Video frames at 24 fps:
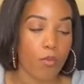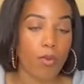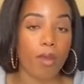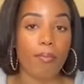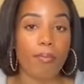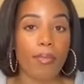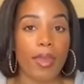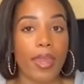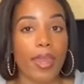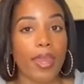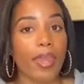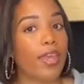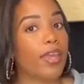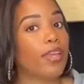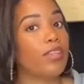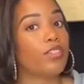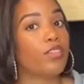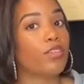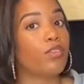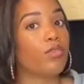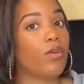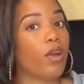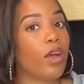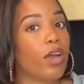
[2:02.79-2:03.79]
rub my hands
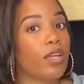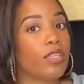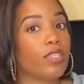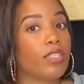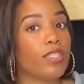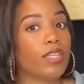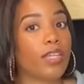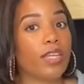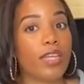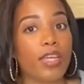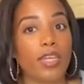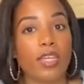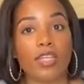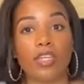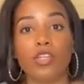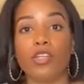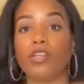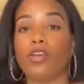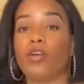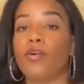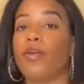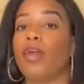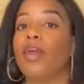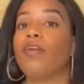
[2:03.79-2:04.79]
across it, you
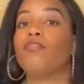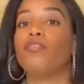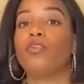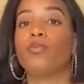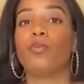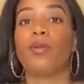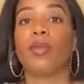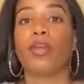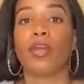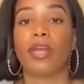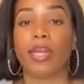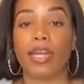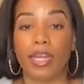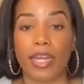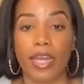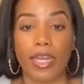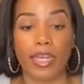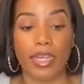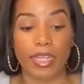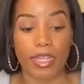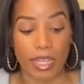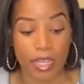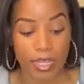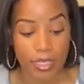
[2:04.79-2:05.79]
know, everywhere, and I
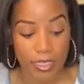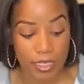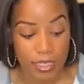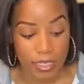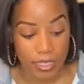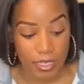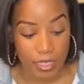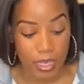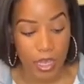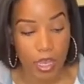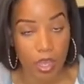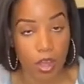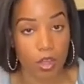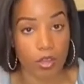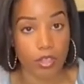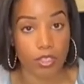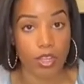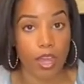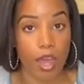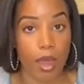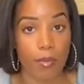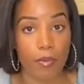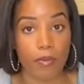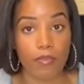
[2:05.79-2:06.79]
can like sit on
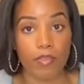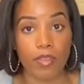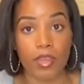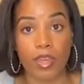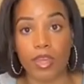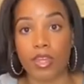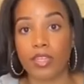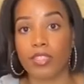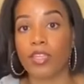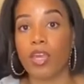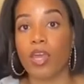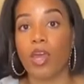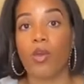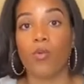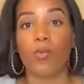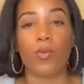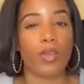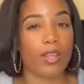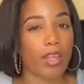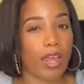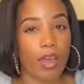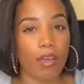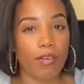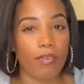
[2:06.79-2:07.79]
top of this
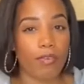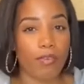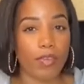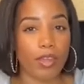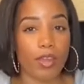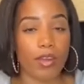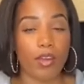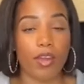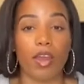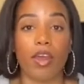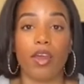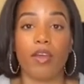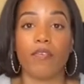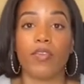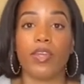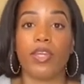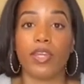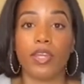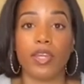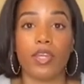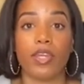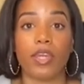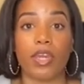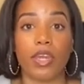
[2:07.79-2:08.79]
without fear of
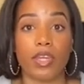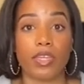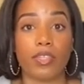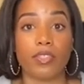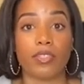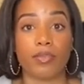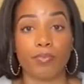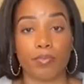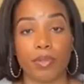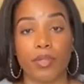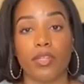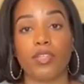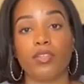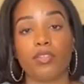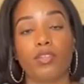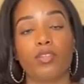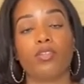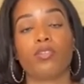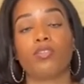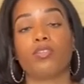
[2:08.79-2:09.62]
getting a splinter.